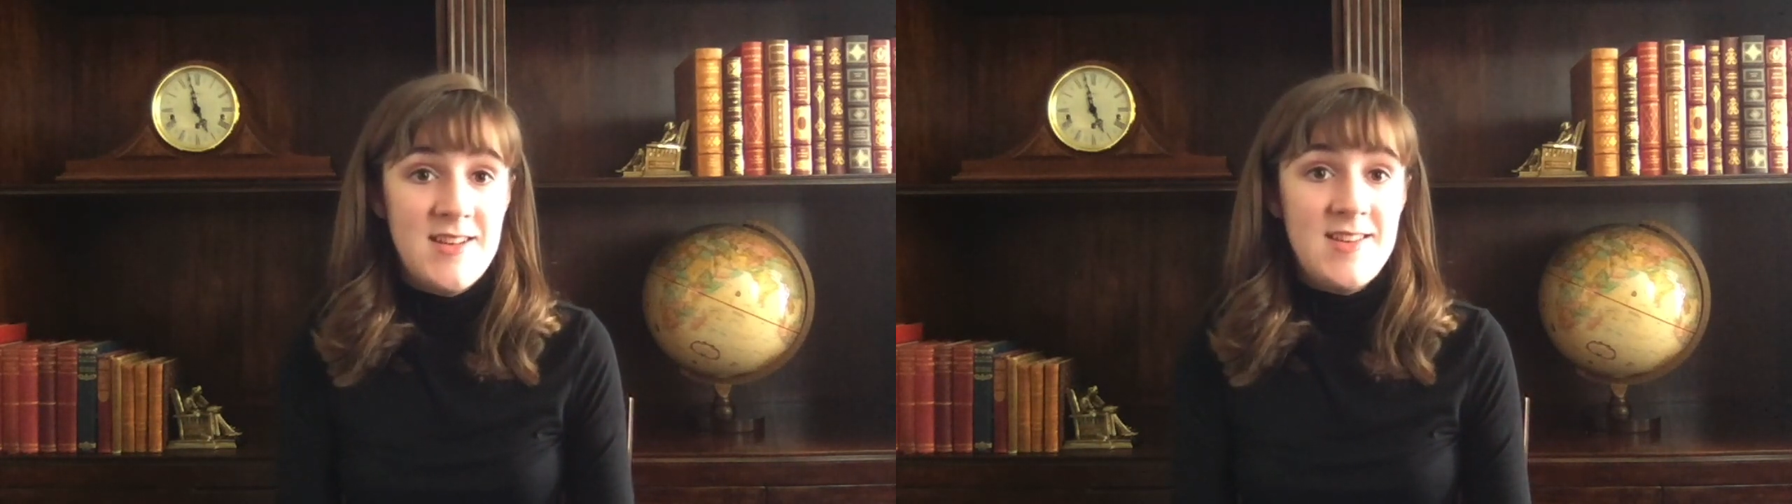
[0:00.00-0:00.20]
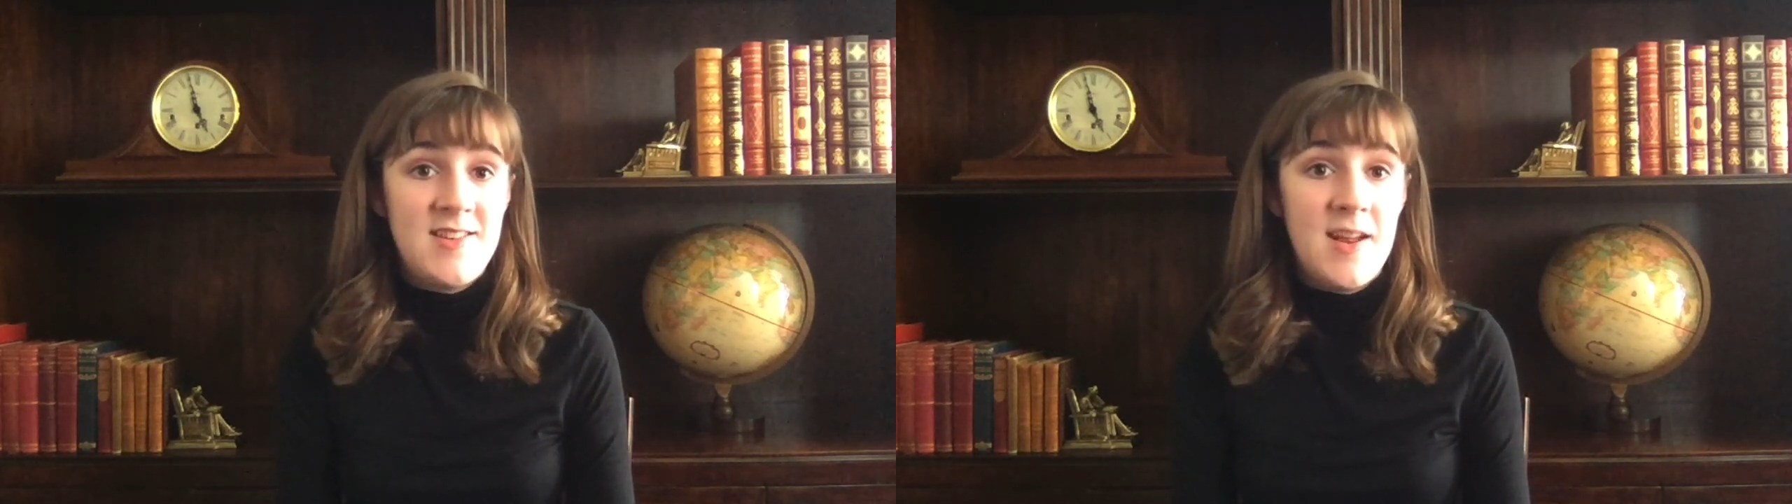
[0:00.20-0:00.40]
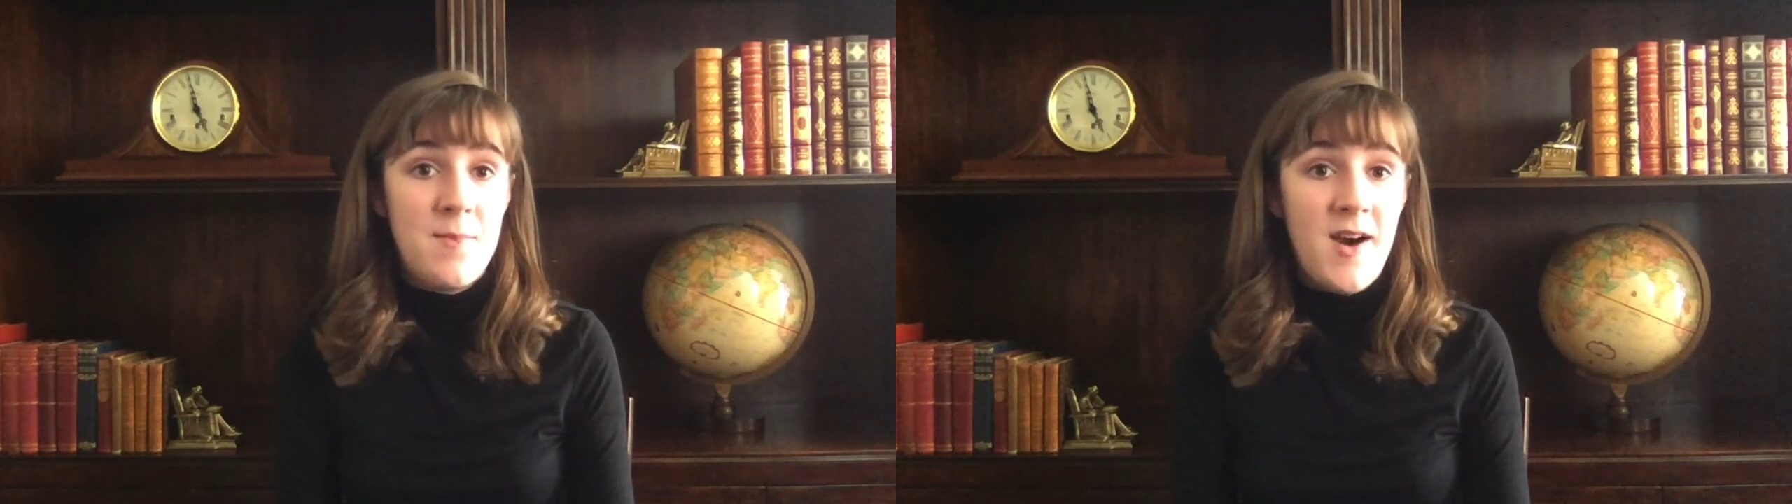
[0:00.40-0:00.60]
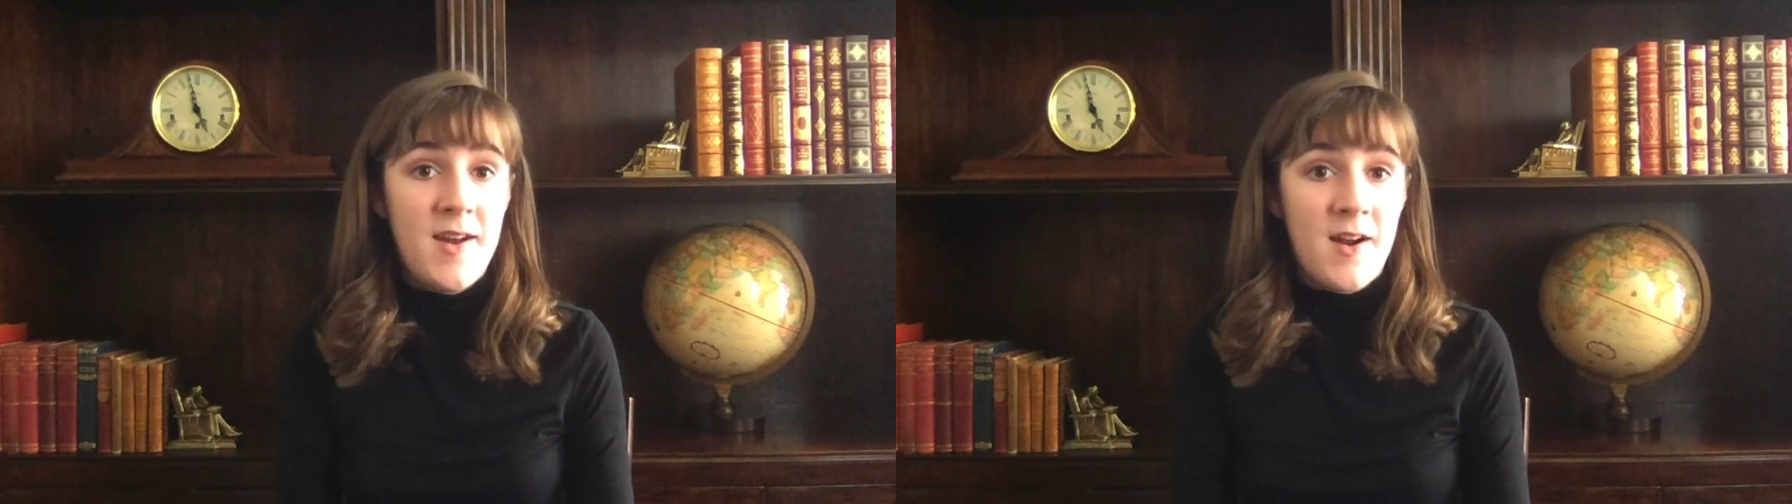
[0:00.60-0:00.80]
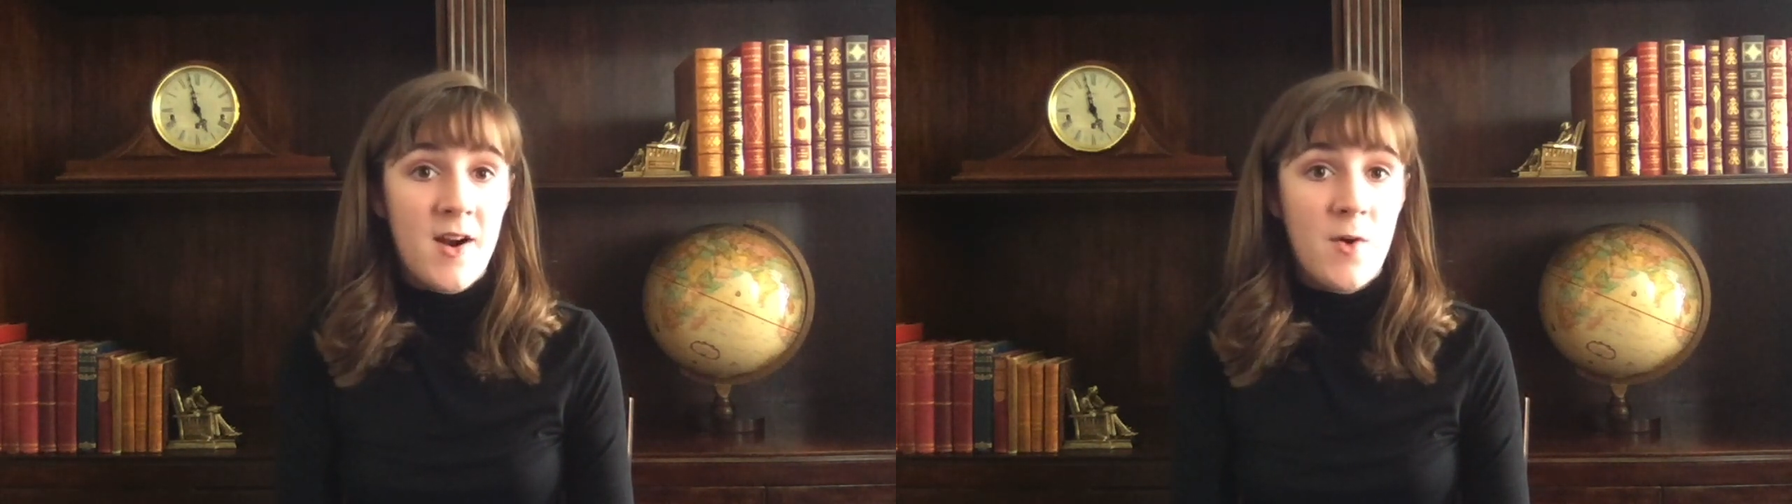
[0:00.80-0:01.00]

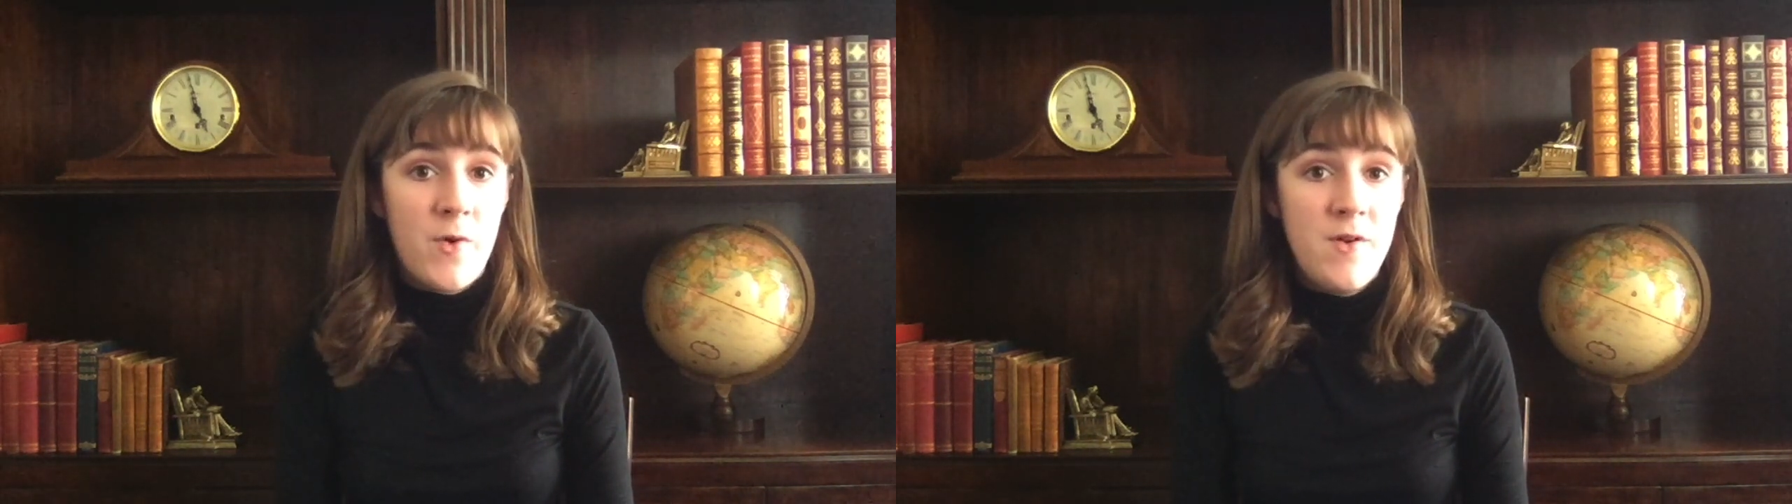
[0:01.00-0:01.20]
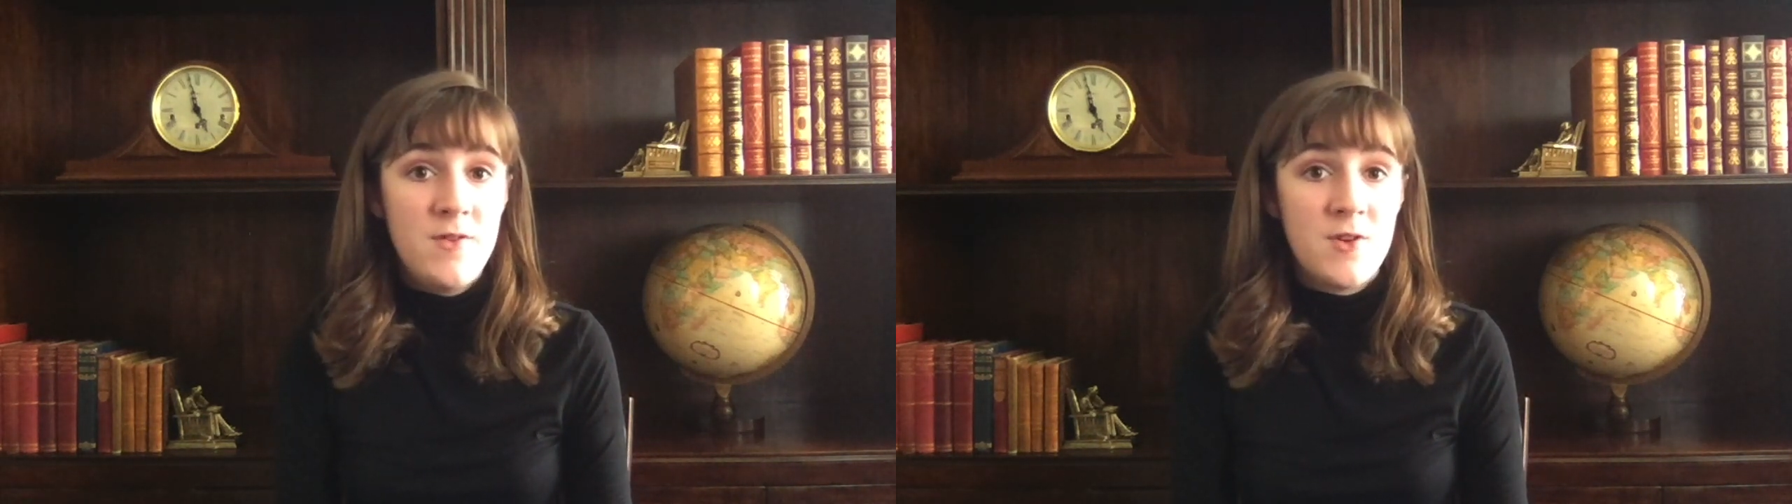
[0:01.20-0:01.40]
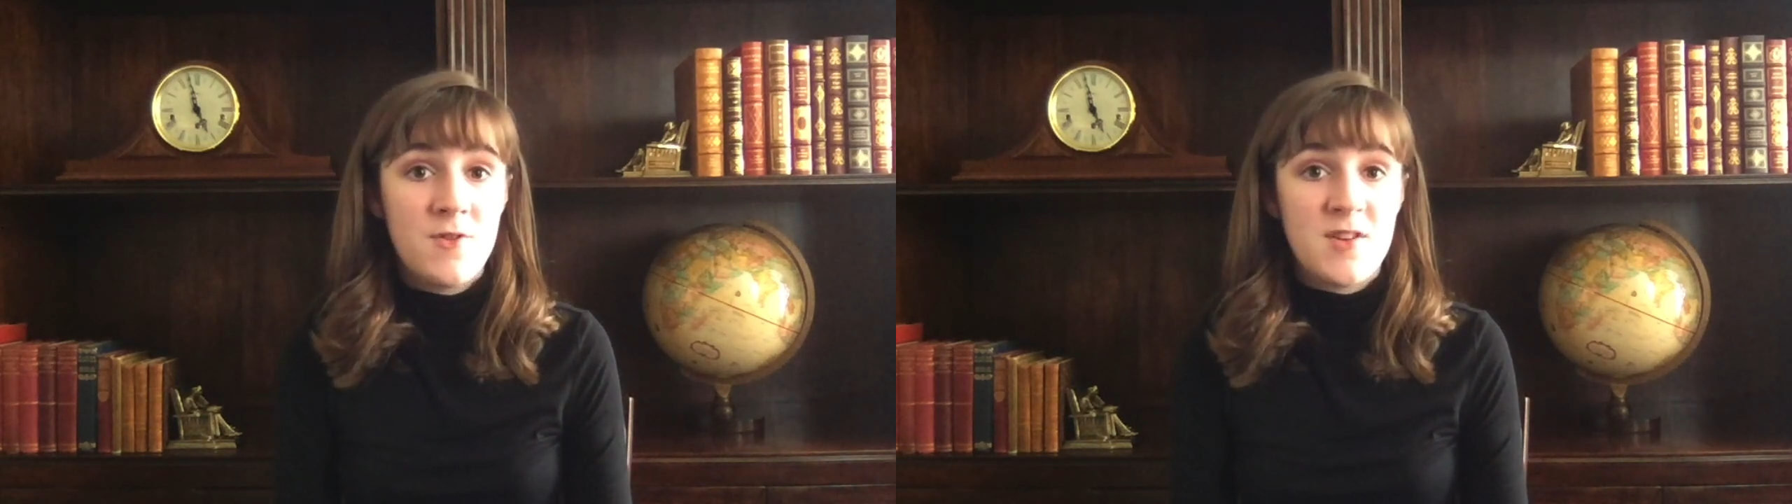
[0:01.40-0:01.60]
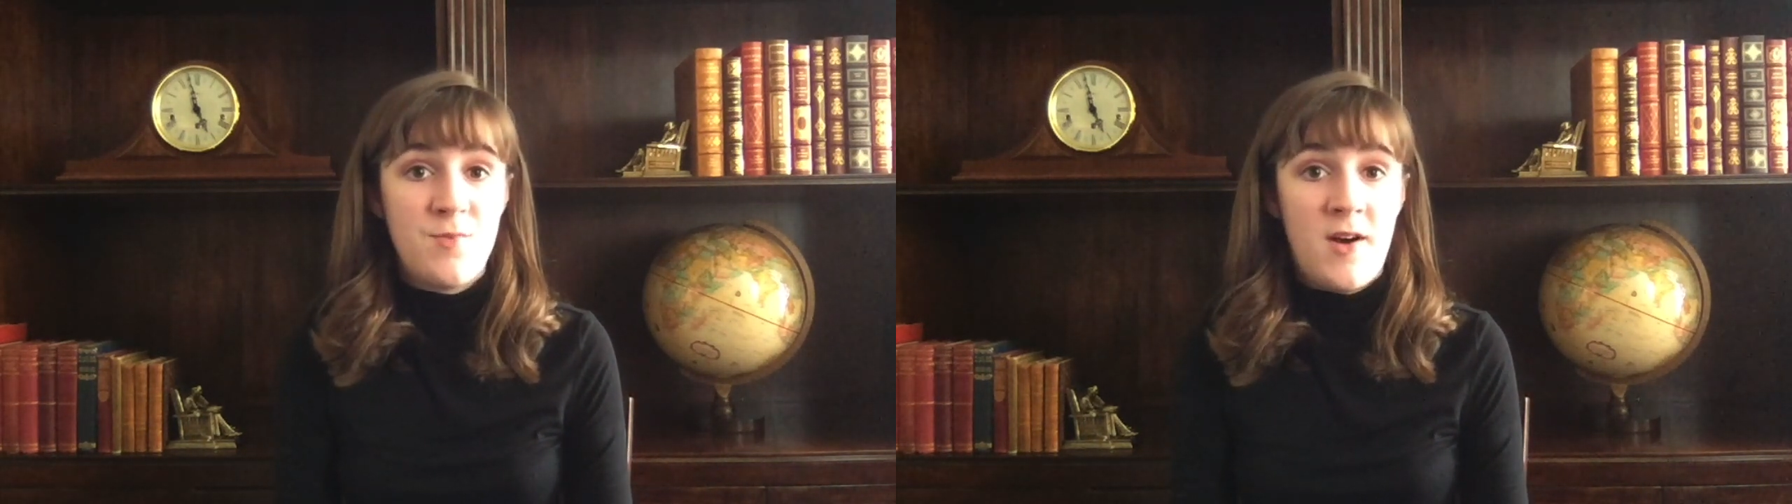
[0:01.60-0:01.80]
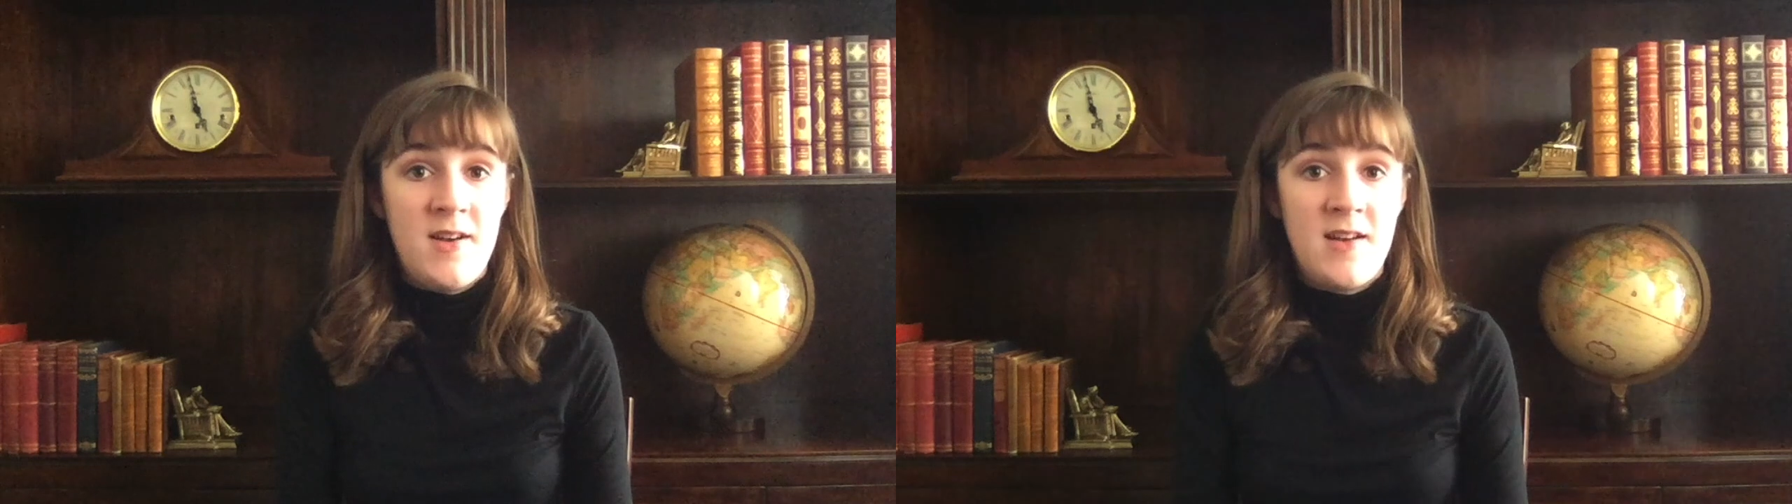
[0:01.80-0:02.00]
stigmata are wounds
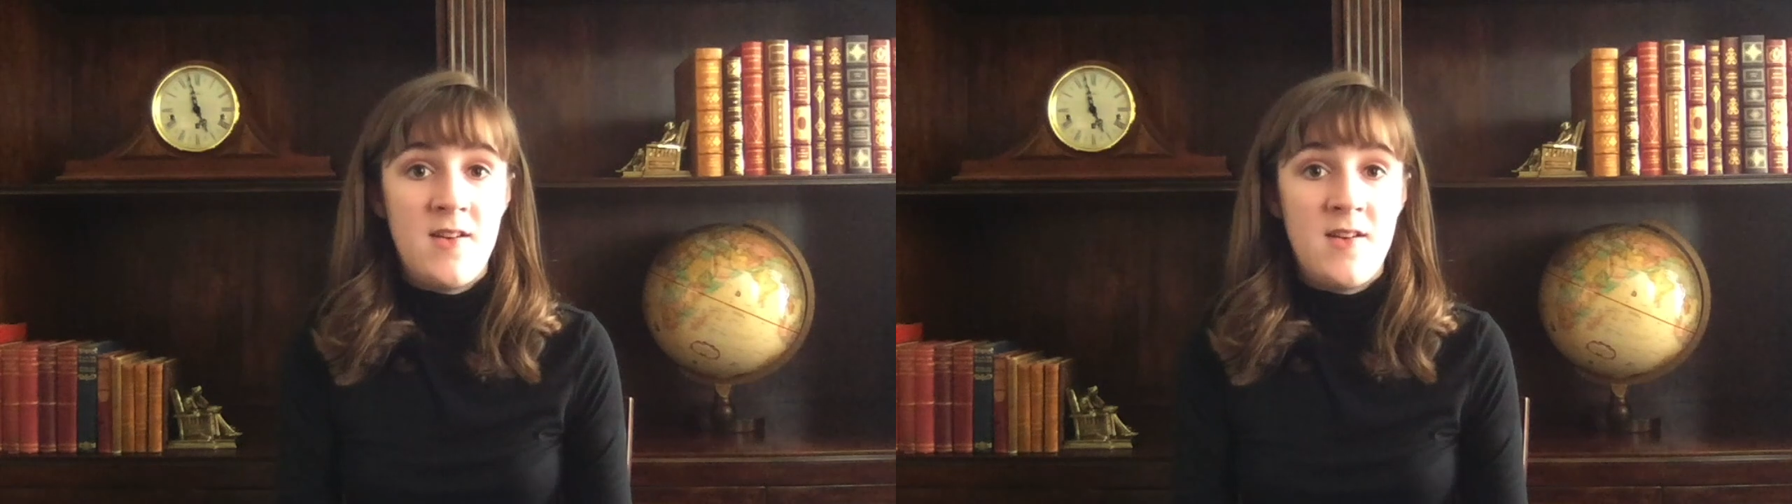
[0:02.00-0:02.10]
corresponding